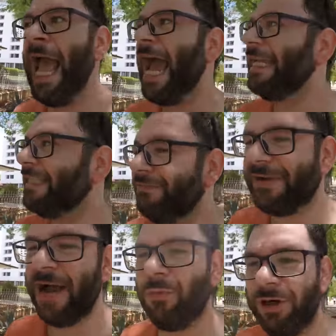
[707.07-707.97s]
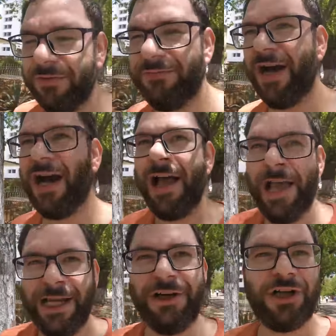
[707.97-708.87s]
as if I would have, uh,
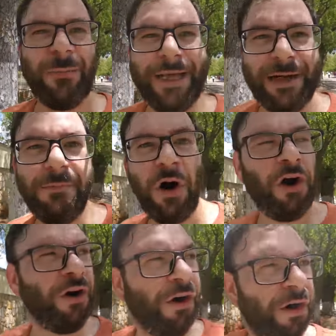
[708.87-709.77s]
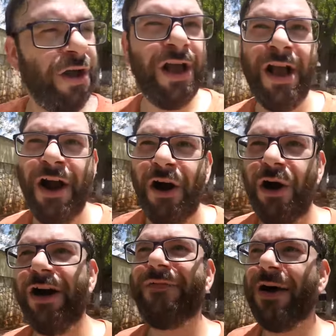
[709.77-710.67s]
you know, committed murder
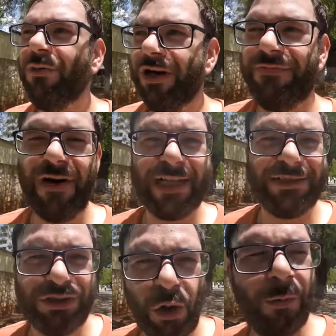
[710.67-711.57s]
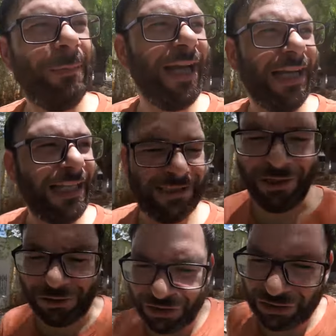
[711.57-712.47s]
or if I would have fucking stole millions, you
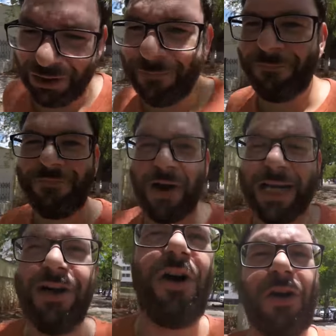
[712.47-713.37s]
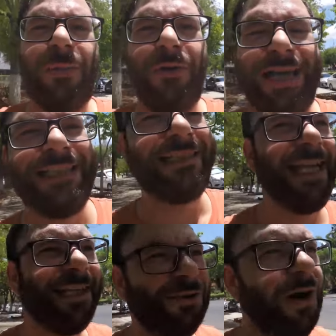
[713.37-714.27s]
know, just some fucking horrible,
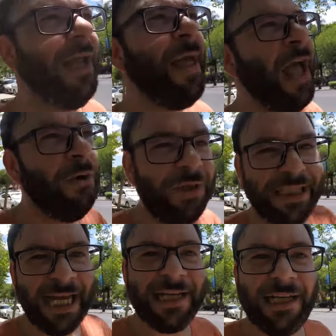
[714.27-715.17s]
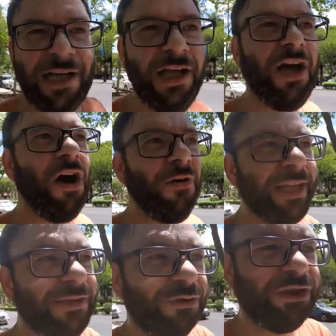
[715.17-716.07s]
insane crime. Which again, all
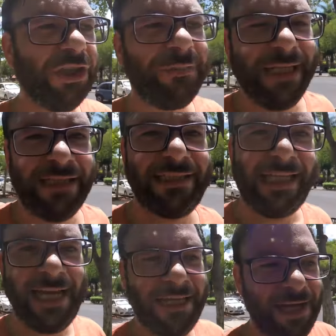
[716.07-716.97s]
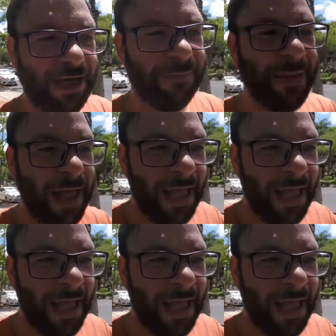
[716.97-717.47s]
this was just because, again, um,